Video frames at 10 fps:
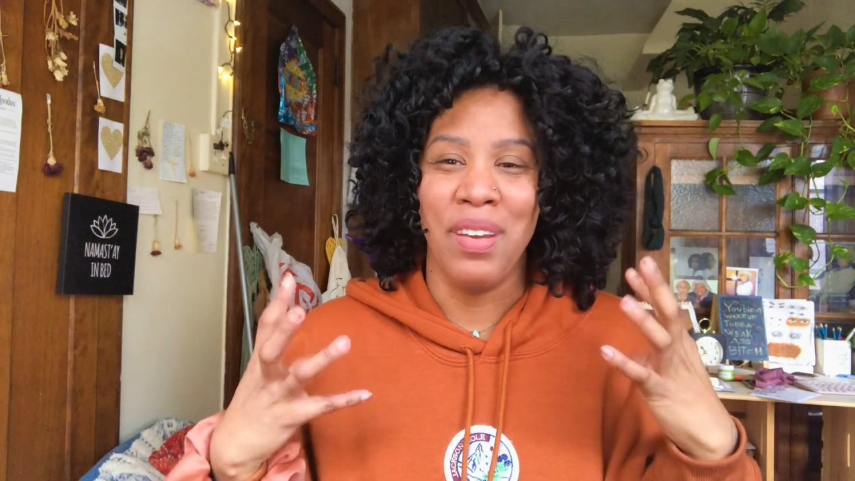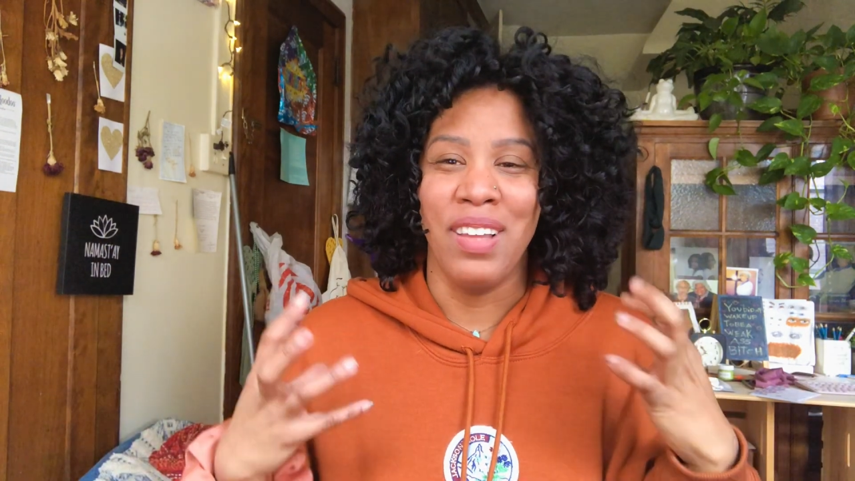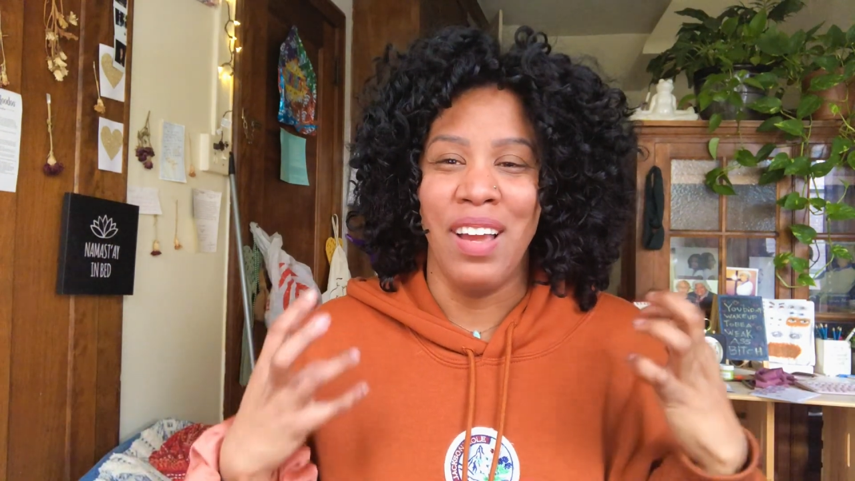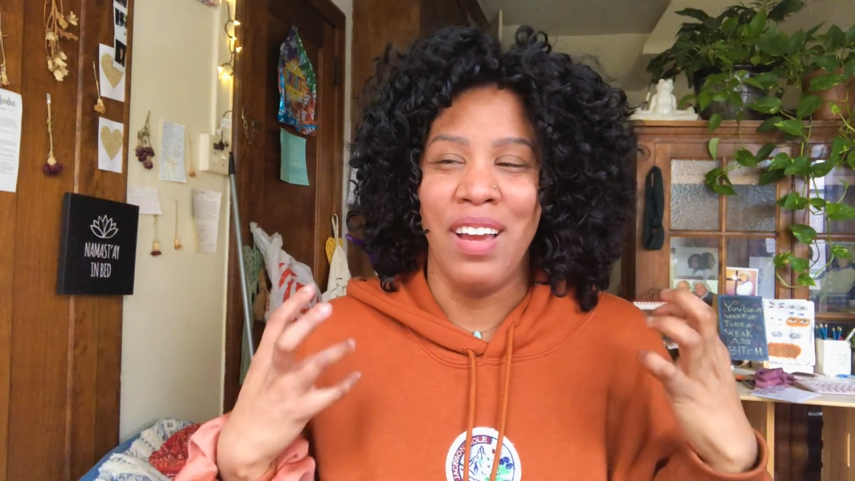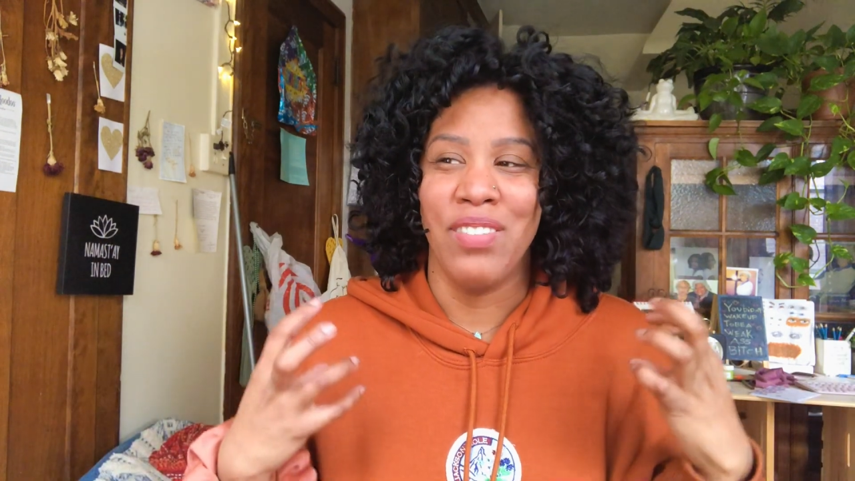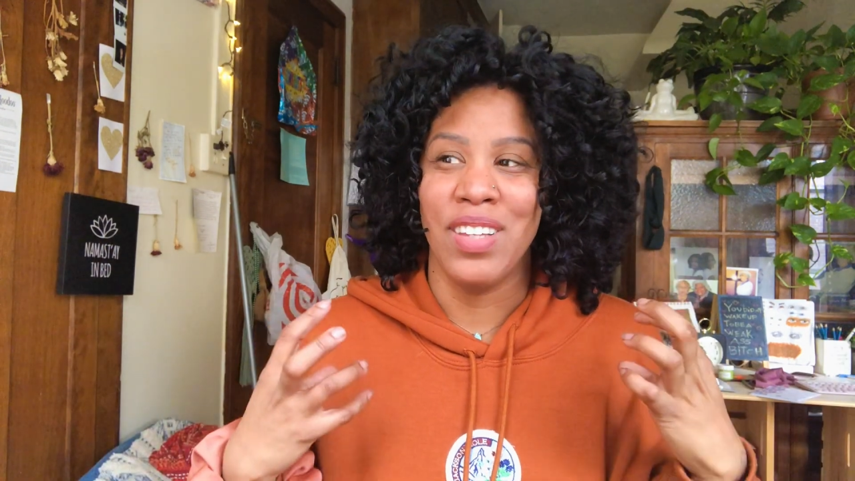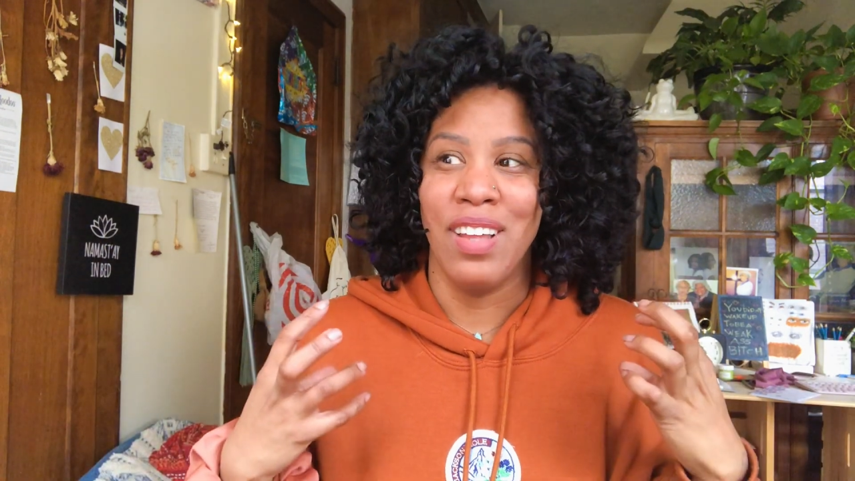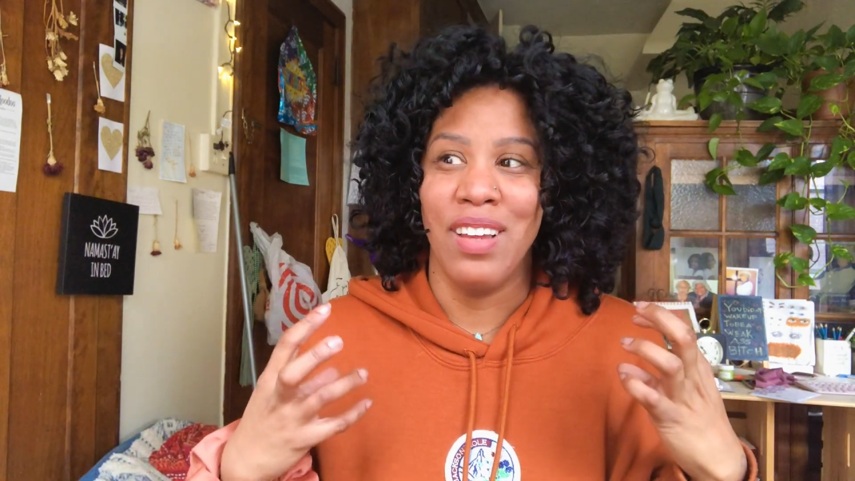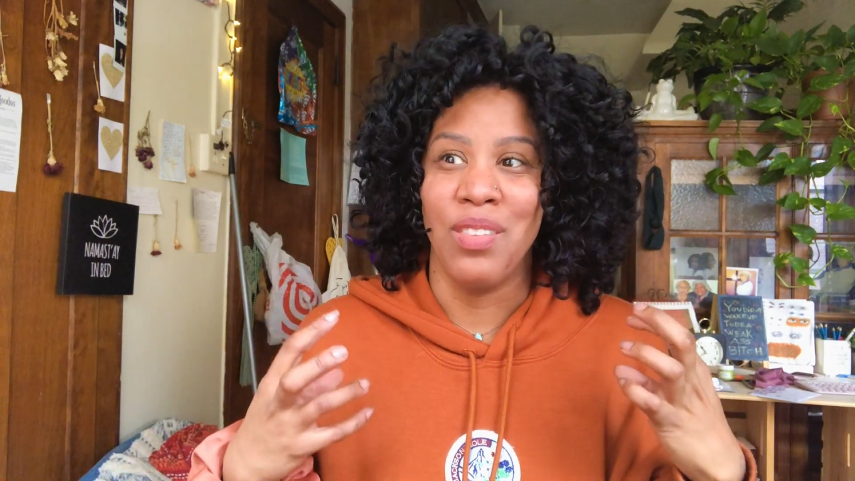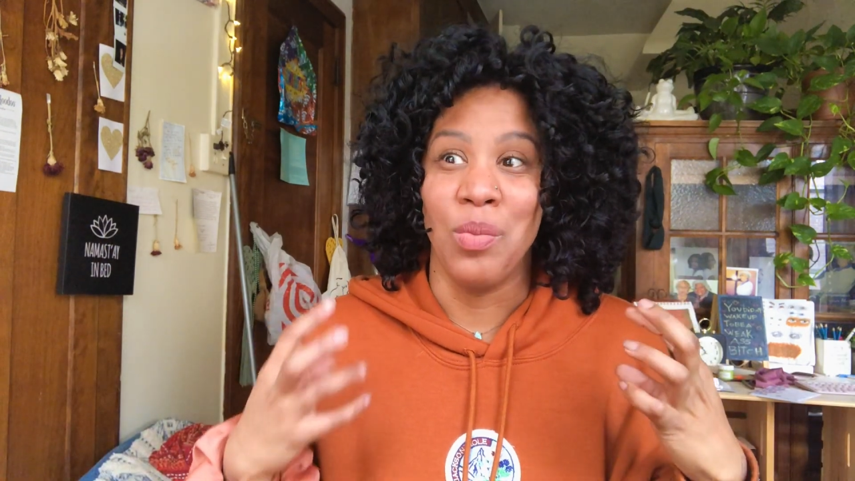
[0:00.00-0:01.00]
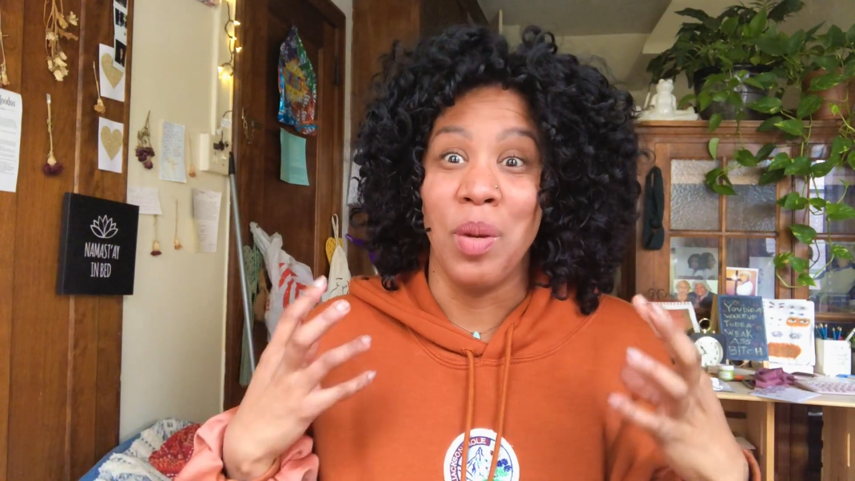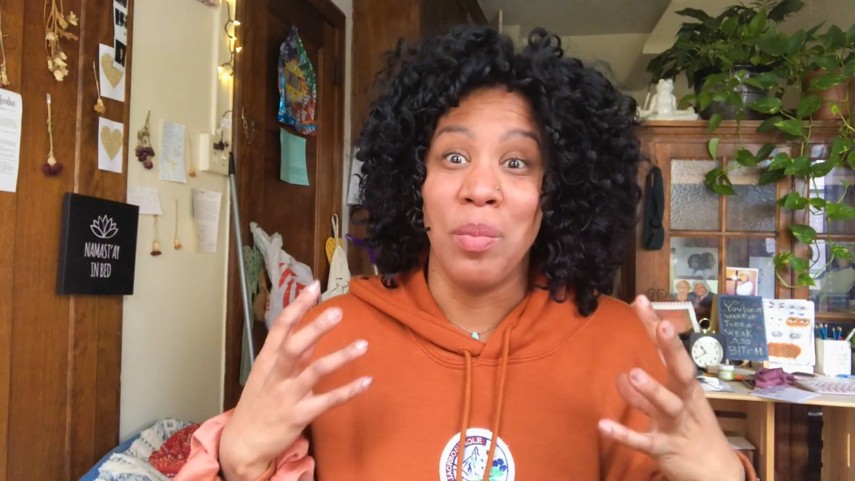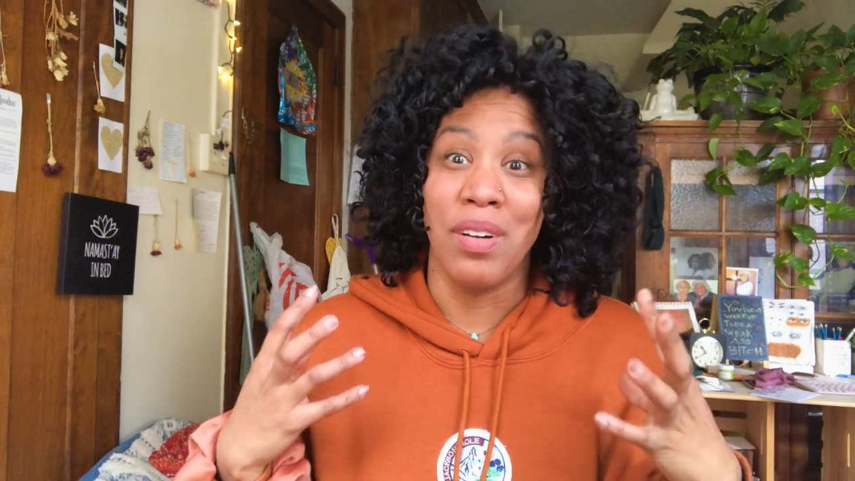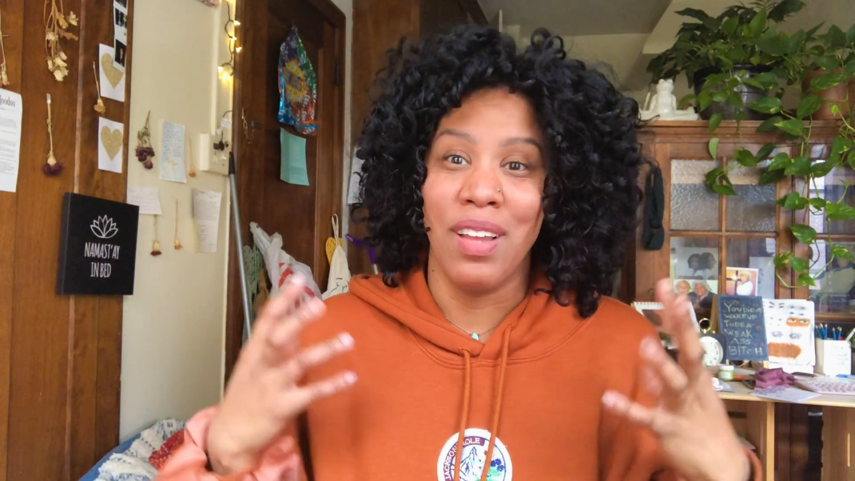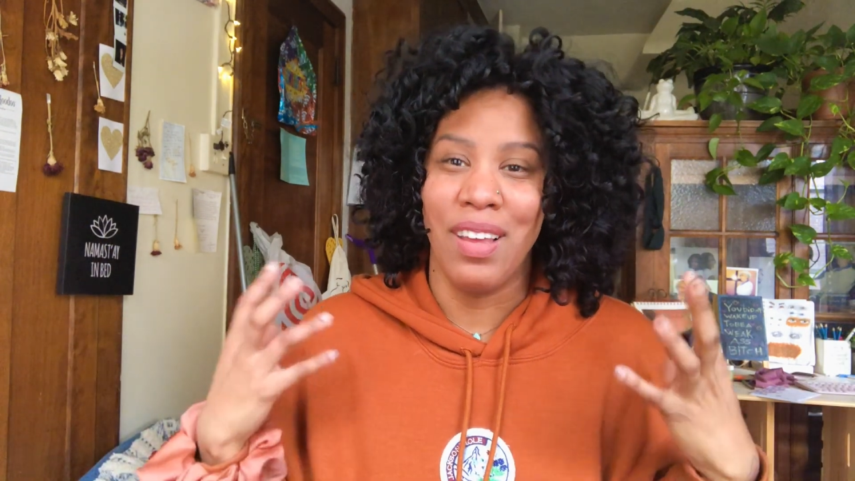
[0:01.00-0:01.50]
and I have to like
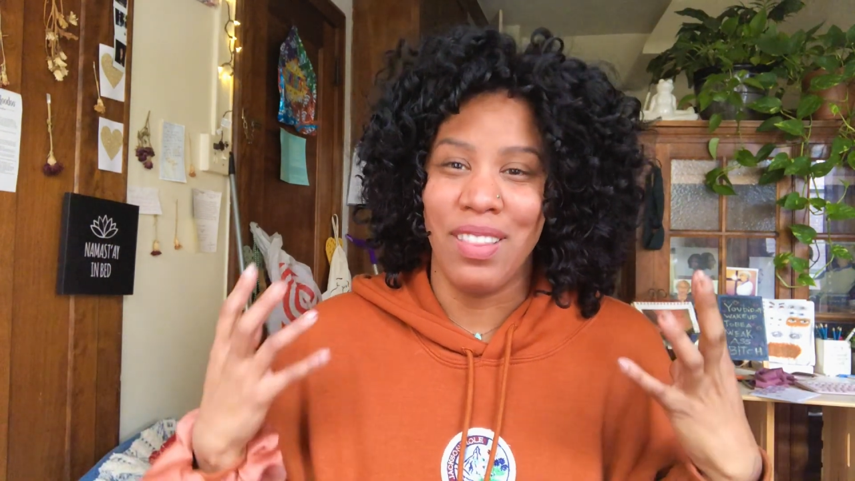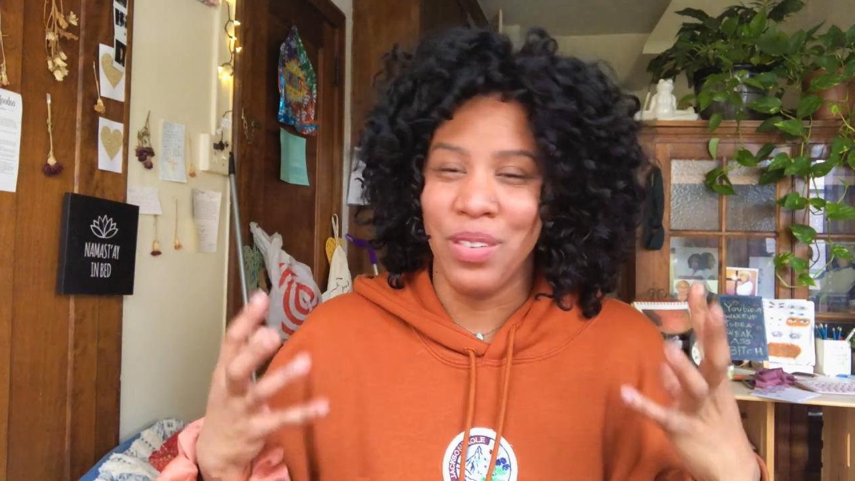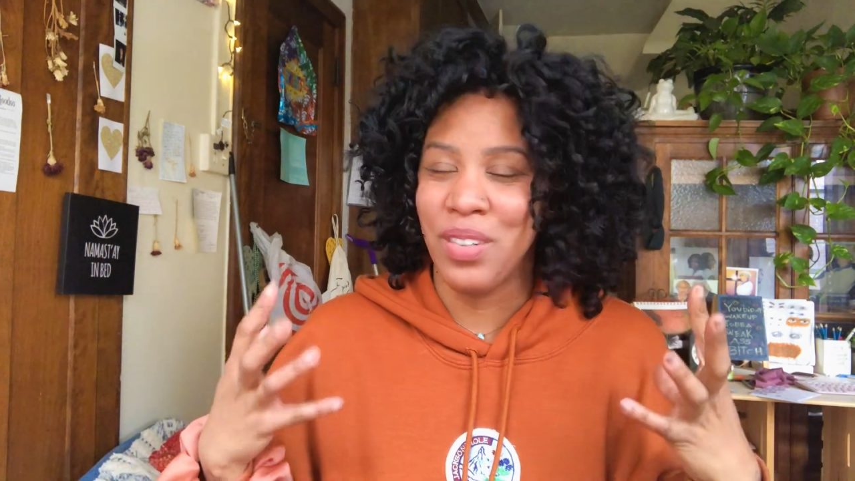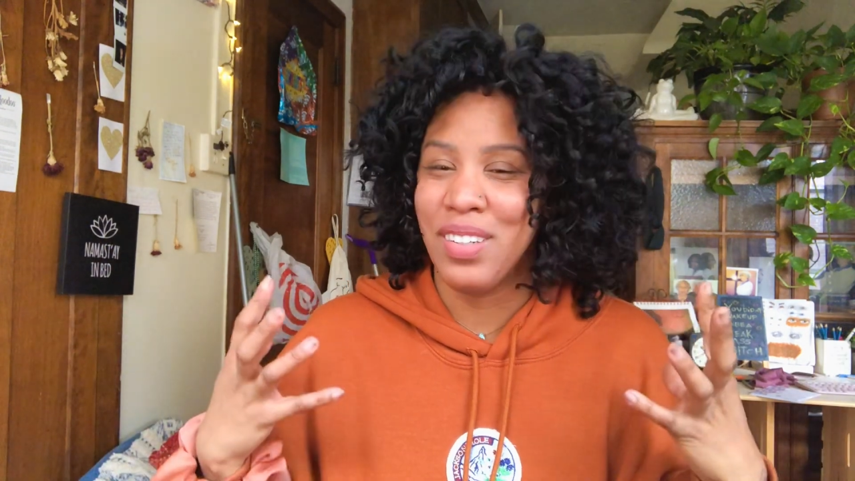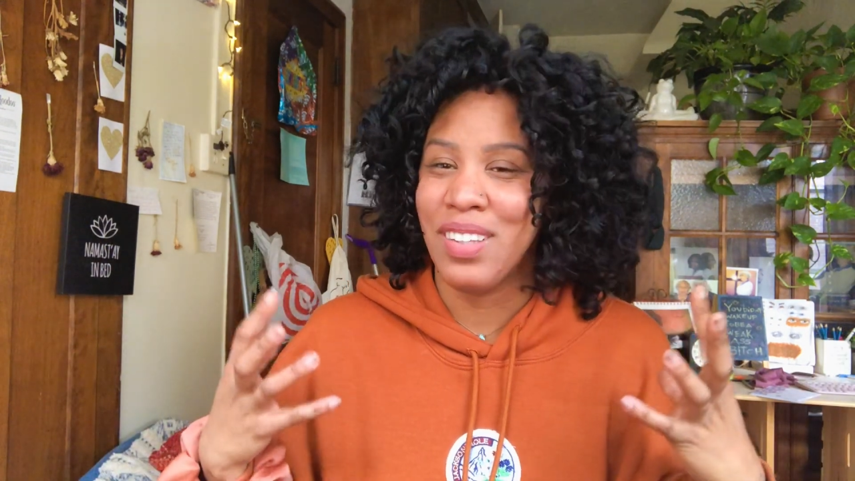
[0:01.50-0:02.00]
remember, like, Laura,